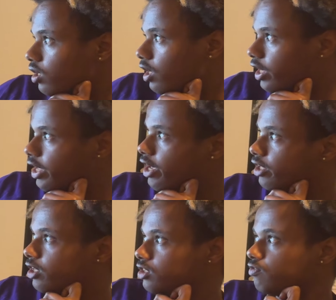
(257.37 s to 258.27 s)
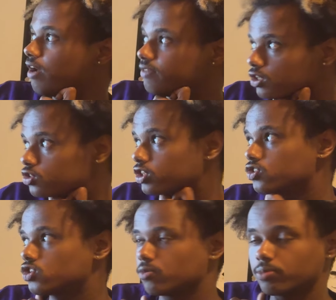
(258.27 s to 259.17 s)
A takes 5
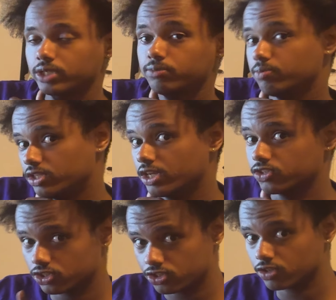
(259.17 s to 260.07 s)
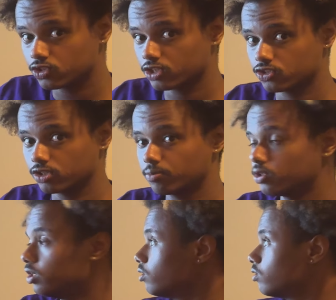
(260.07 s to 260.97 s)
nanoseconds to complete, B takes 6 nanoseconds to
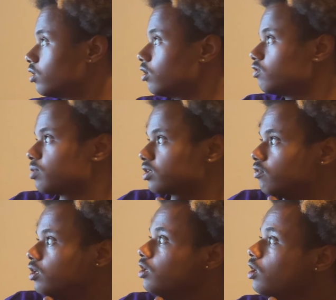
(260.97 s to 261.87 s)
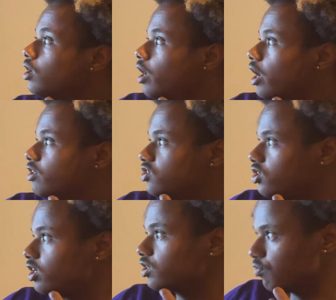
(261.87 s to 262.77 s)
complete, respectively, and then C
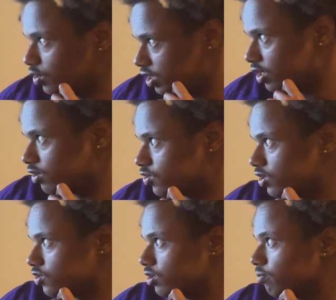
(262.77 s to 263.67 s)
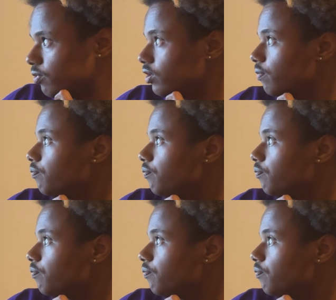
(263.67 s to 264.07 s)
takes 14 nanoseconds to complete.